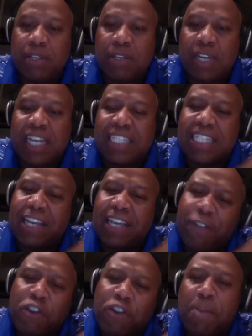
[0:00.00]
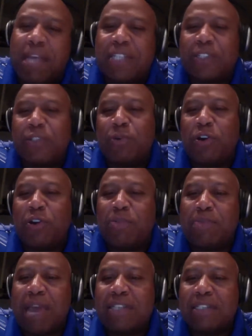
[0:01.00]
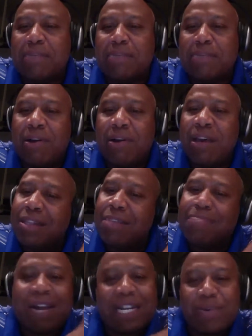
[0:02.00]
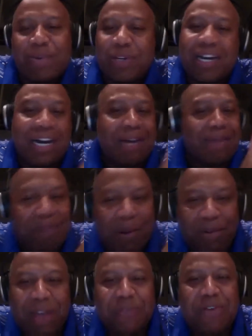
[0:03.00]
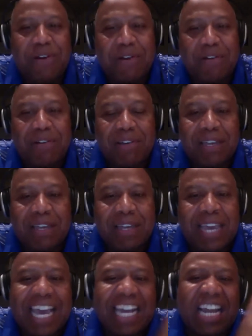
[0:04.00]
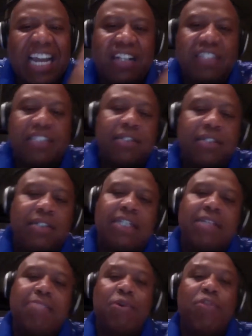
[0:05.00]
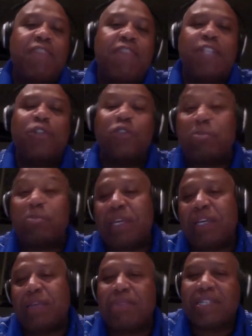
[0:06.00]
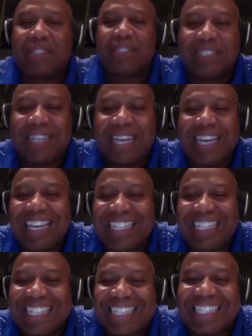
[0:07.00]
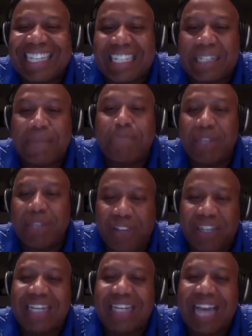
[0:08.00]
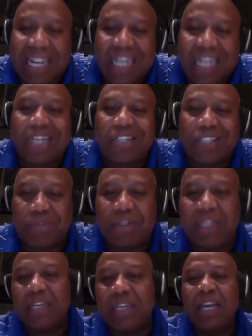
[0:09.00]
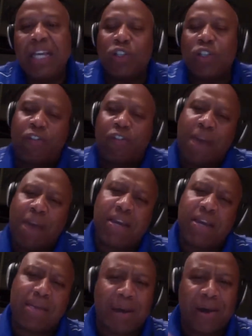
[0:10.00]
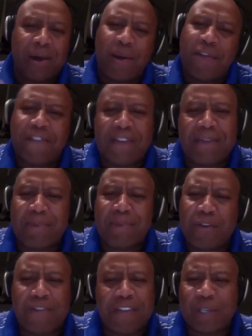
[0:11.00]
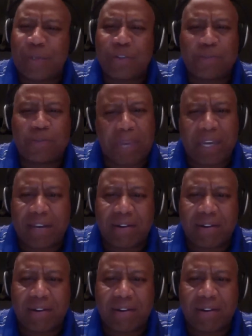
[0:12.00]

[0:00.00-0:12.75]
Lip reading: See, if you're the best in the world in basketball, the money will come. Am I right or wrong? And I understood that the motivational speaking business is a $6 billion industry. So if I become a Hall of Fame motivational speaker,